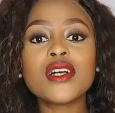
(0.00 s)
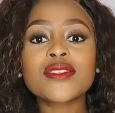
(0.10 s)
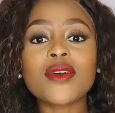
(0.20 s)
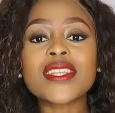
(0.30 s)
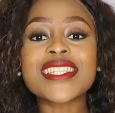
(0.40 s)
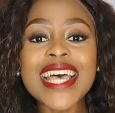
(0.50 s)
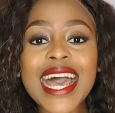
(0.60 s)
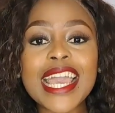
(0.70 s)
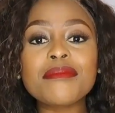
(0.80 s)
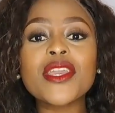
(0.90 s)
So the
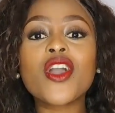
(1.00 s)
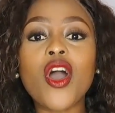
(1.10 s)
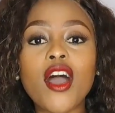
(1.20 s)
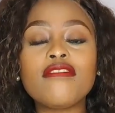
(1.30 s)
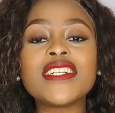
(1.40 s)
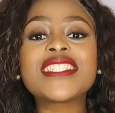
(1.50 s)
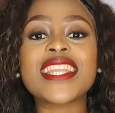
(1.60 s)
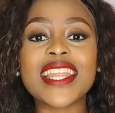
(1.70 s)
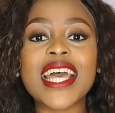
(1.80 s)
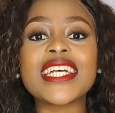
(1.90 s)
timing of it
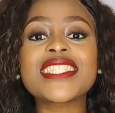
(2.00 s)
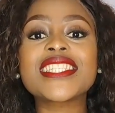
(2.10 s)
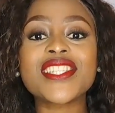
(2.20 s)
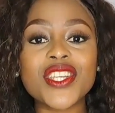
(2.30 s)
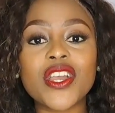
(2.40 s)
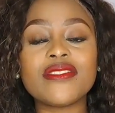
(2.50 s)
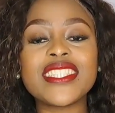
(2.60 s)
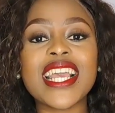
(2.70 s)
thus serves